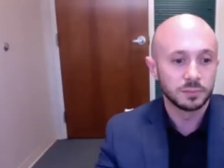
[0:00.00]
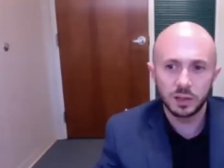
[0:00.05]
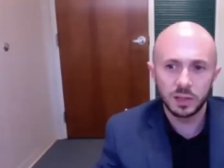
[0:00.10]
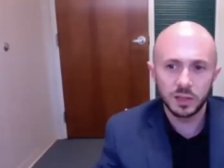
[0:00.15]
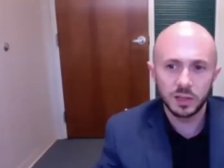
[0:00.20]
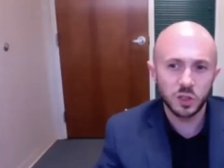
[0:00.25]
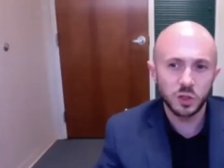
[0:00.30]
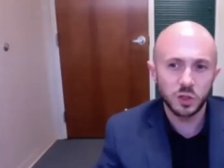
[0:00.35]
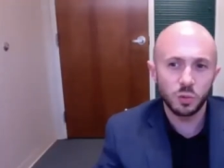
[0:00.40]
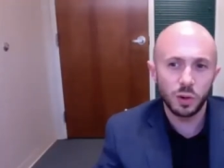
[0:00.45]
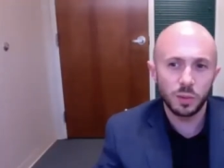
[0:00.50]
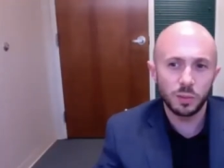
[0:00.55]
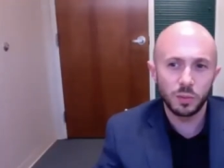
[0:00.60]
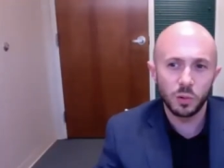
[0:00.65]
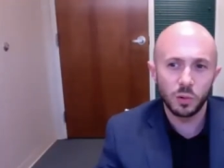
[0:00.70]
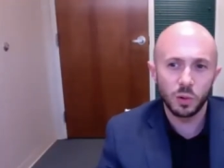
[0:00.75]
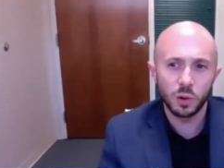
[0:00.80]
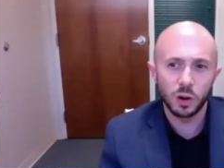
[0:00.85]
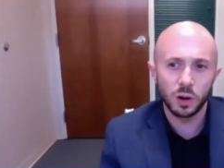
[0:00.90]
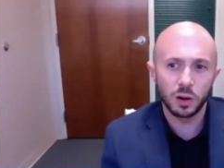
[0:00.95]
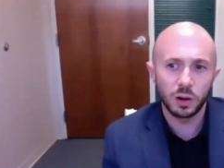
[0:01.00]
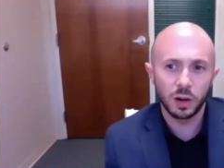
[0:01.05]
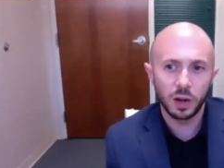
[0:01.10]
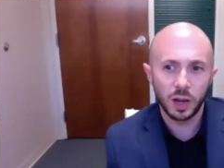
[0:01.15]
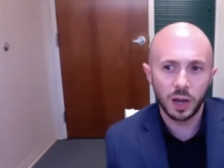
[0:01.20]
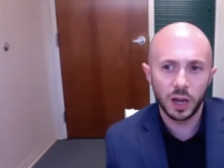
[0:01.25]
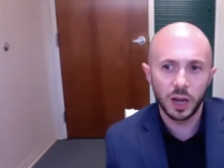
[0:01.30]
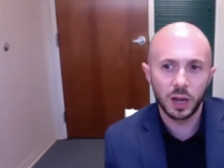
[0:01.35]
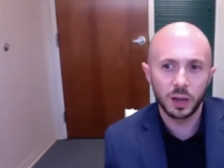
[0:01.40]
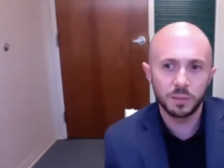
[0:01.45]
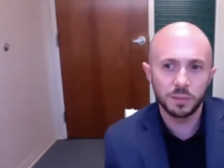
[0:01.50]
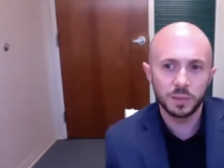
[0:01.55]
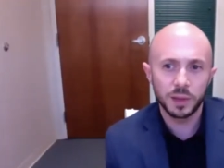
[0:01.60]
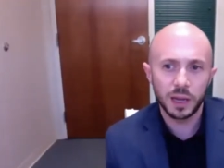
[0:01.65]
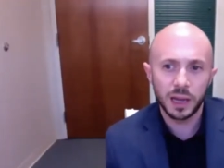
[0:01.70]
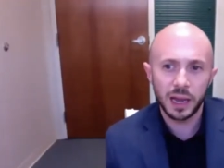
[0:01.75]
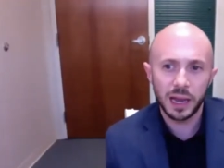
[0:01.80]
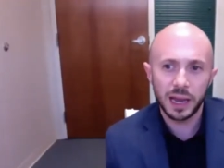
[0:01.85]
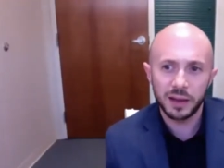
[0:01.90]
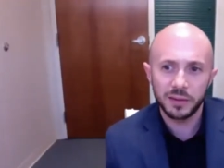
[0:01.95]
Let's do one more. I
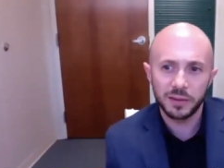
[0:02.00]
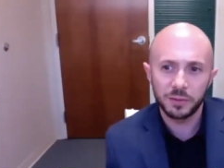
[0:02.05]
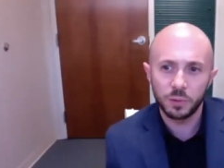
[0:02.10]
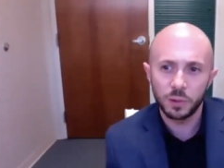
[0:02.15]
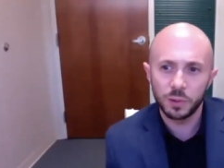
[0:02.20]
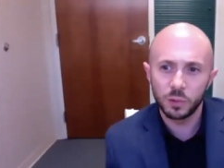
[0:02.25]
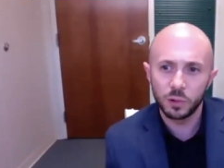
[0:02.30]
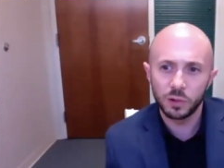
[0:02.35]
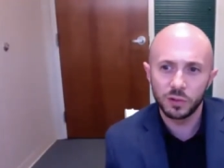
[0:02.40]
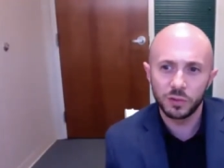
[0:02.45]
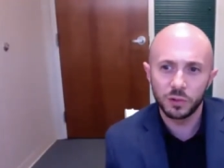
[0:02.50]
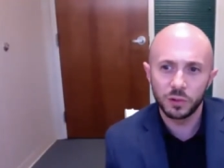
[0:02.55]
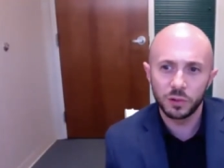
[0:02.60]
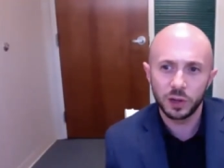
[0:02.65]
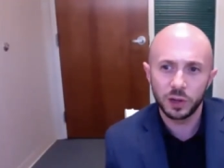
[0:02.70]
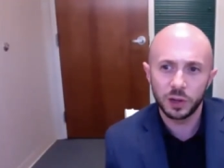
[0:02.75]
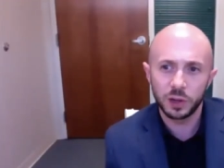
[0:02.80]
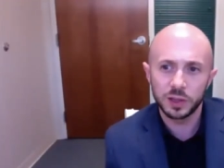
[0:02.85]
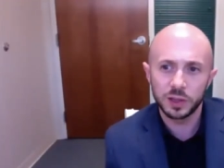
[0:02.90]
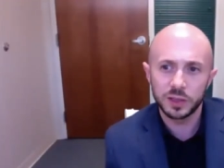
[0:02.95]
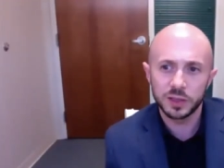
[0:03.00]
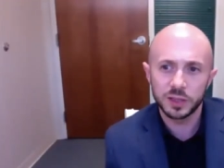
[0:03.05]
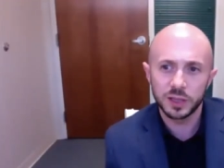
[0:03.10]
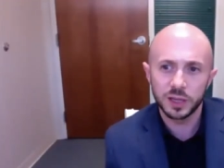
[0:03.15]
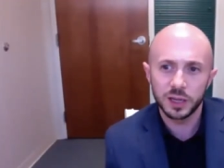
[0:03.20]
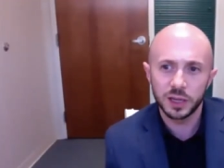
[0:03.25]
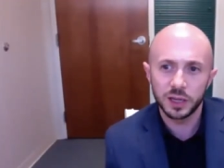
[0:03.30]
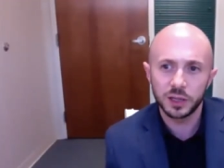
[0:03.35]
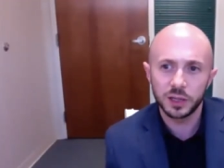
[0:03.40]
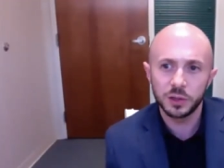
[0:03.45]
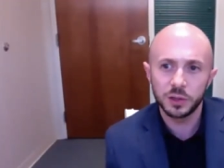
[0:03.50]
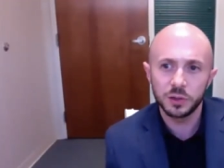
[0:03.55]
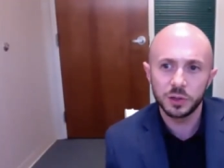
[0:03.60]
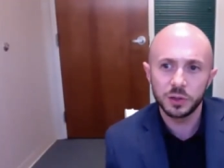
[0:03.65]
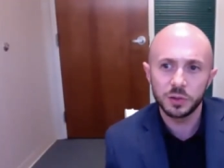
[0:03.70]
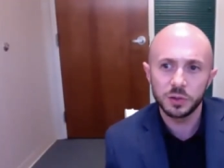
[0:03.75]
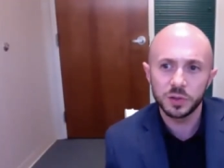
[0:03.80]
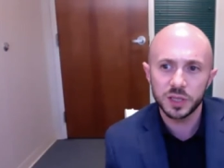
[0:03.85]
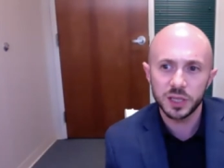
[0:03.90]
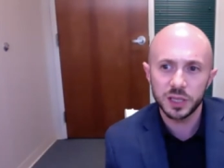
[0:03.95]
have one more for you. It's you
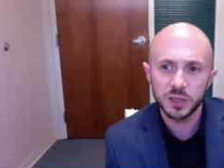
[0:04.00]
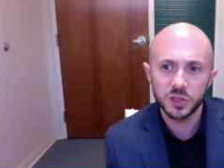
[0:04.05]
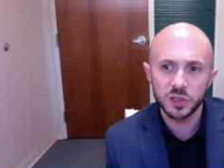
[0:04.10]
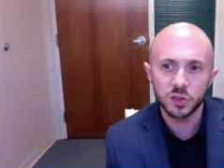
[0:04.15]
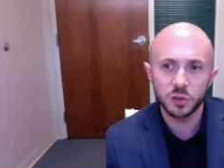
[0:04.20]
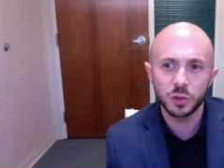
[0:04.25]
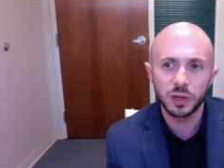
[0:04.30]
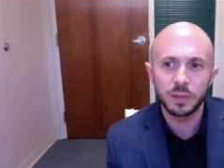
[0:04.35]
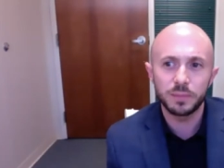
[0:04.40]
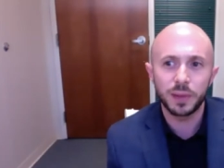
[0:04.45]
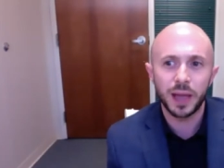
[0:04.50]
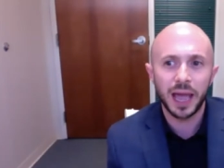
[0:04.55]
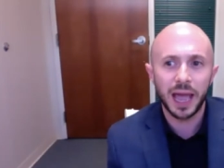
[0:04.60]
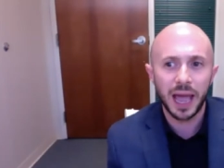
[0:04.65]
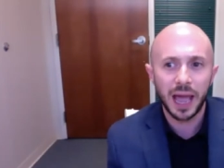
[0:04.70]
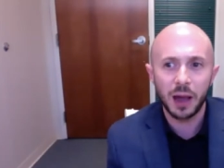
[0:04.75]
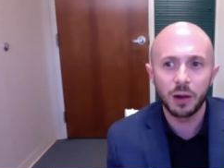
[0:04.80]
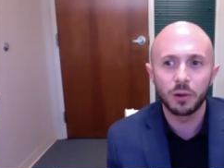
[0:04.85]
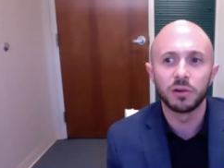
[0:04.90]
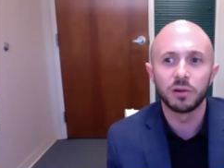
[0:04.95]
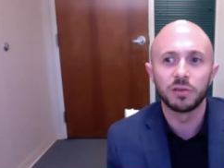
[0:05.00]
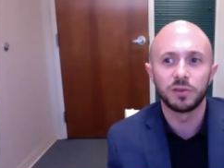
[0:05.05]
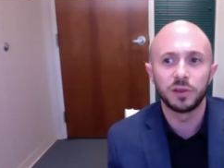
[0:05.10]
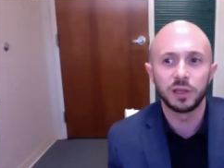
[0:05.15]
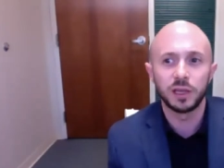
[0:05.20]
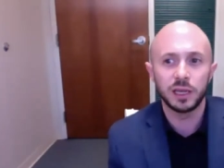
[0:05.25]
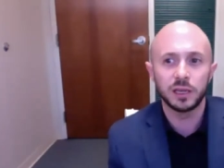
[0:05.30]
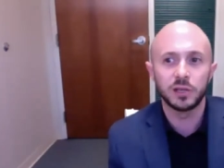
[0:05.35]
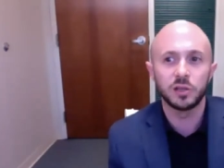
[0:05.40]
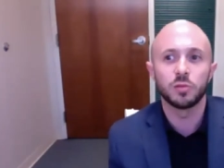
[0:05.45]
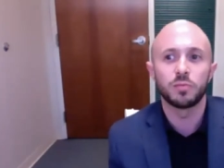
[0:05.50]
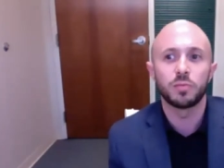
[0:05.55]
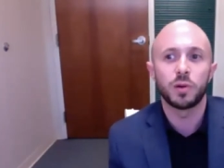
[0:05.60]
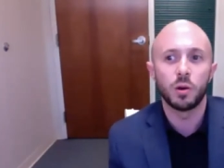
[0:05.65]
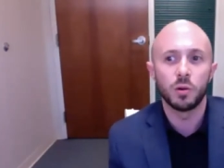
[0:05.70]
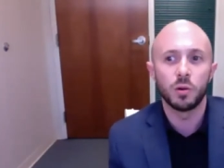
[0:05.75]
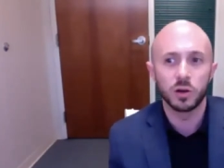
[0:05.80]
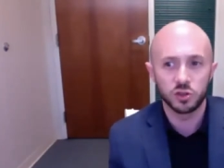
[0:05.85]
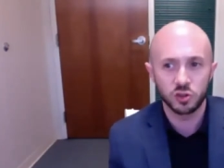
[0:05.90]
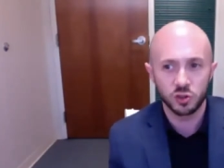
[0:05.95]
use history powerfully in your
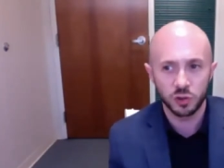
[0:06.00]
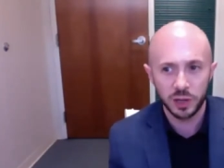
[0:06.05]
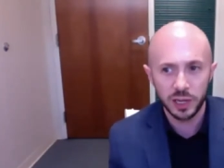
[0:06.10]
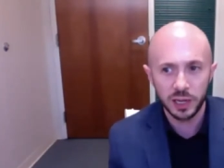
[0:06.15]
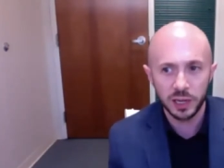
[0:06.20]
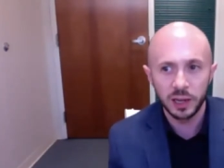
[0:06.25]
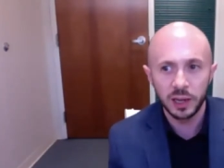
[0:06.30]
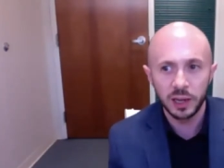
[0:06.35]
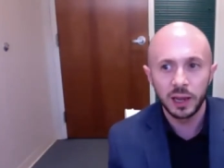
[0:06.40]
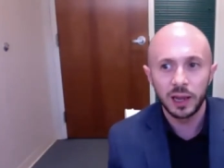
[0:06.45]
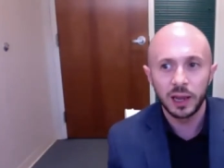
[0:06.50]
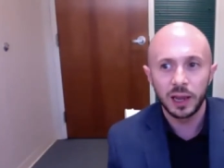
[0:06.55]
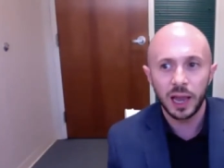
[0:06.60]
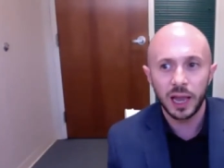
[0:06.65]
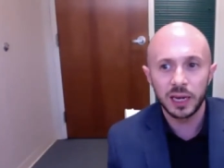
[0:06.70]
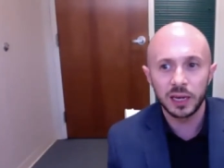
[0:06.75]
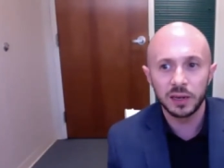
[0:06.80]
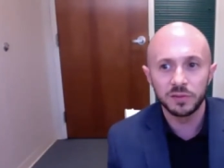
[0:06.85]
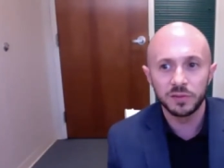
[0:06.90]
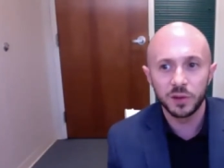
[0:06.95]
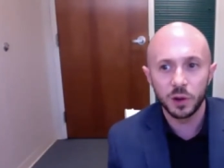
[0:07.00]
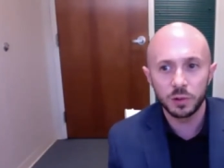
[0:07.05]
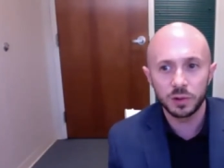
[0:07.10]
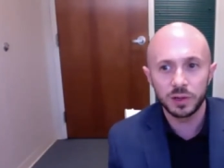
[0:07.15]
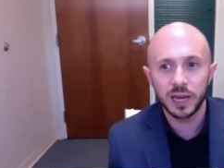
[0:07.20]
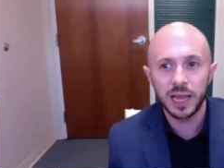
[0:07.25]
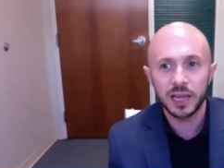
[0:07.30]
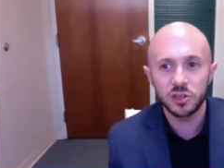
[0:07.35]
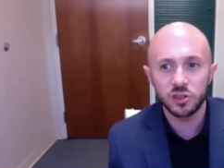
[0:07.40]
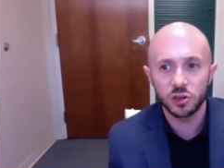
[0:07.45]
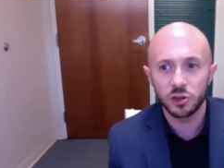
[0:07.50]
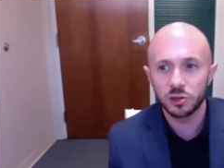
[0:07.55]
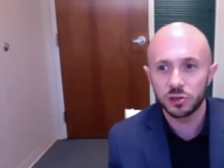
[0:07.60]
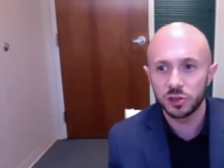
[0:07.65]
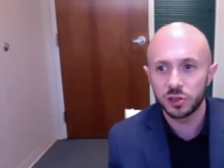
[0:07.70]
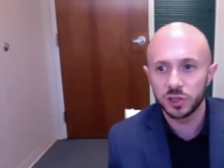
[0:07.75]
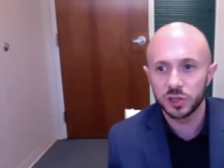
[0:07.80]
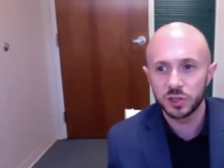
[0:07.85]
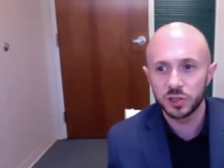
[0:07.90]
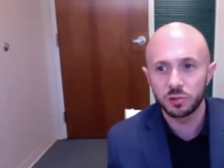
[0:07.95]
poetry and invoke nature
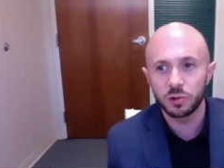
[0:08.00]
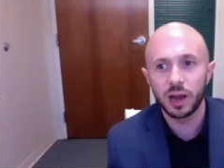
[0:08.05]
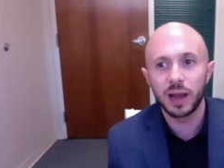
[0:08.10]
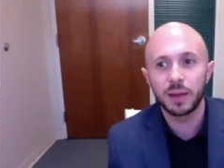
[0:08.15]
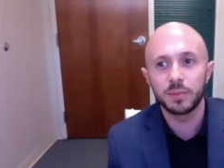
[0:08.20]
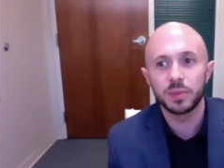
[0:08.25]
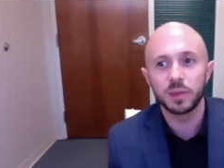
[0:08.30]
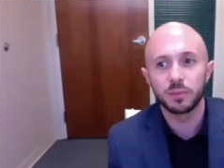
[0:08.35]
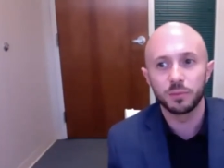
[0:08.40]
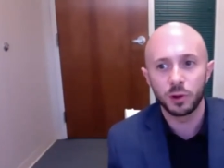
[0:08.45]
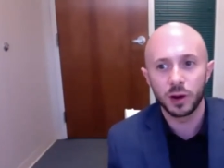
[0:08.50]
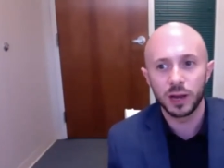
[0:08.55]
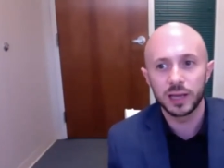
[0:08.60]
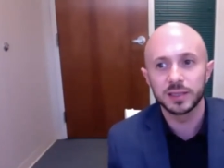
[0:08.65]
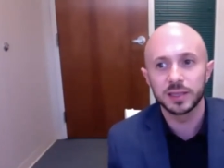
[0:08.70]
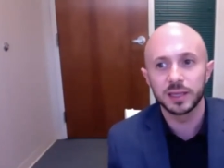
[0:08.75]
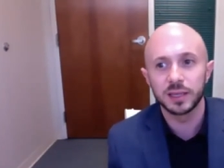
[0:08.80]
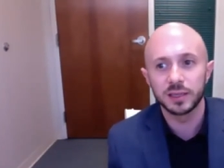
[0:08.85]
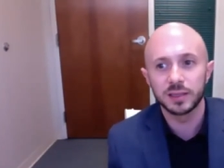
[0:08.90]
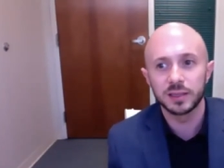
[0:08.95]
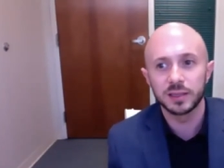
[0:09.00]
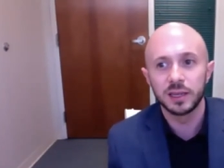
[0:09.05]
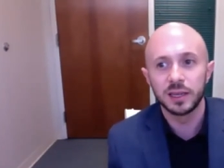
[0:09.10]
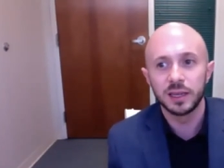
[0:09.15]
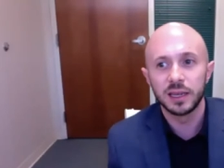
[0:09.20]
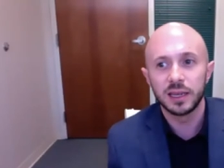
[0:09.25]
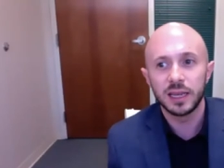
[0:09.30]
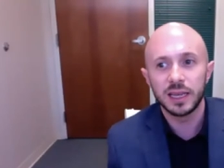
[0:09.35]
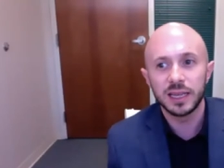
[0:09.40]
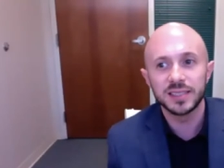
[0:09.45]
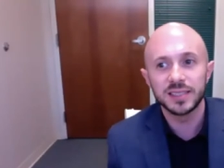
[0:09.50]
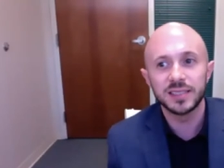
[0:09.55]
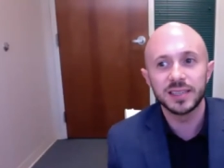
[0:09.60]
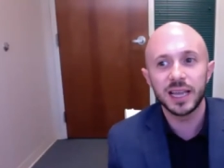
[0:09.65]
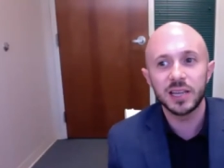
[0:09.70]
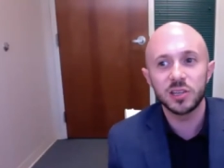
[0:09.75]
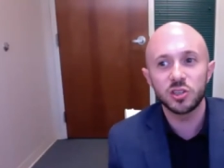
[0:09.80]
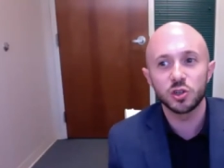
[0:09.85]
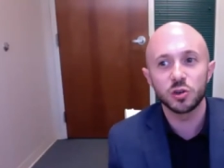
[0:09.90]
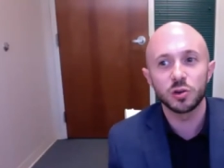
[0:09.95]
to describe the present. Is
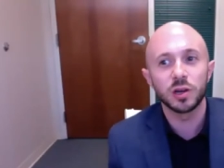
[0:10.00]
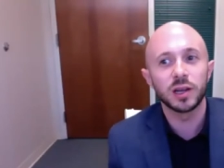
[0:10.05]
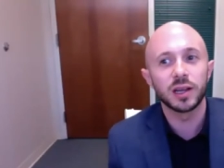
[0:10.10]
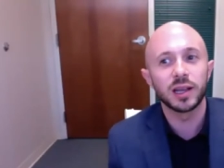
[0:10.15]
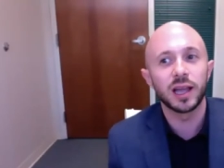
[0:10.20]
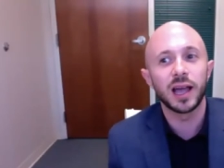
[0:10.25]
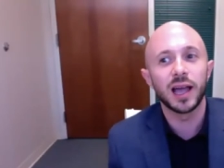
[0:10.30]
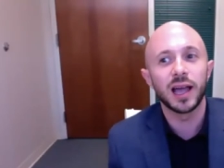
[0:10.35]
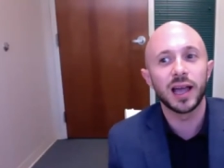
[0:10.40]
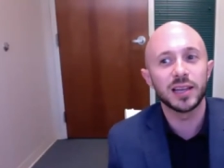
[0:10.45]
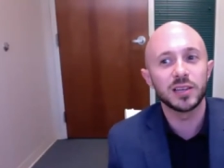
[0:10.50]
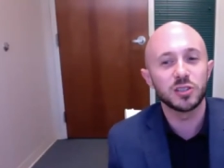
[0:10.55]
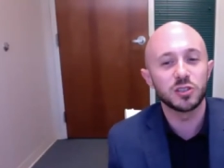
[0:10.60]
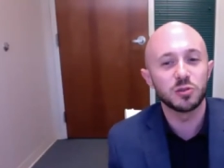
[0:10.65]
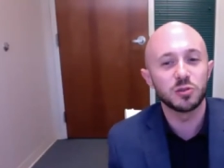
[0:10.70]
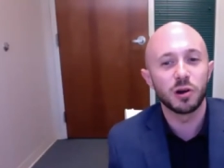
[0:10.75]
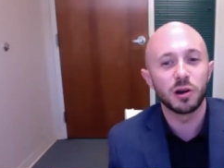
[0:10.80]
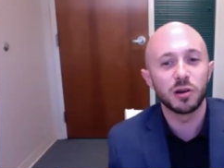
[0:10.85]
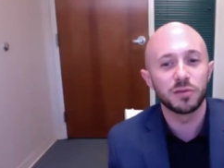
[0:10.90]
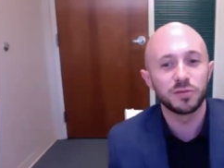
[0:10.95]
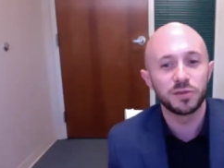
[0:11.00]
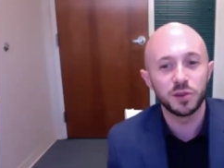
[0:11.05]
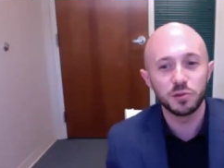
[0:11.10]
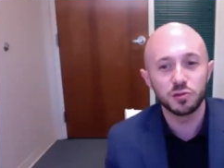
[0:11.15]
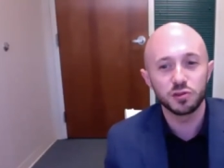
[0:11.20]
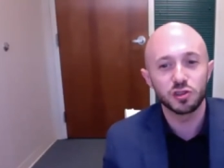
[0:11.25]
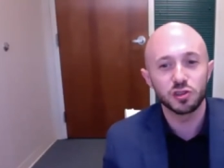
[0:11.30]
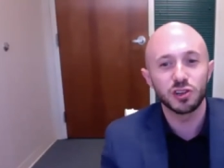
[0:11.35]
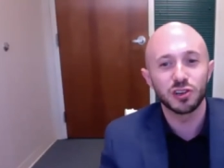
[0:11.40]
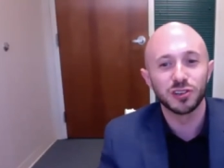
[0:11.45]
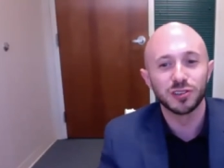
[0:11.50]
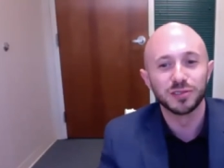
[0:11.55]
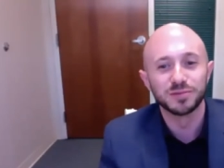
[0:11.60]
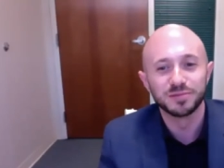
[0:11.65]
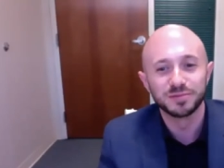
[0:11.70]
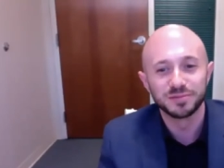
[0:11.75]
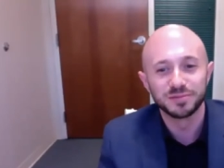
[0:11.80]
nature a guide to our future?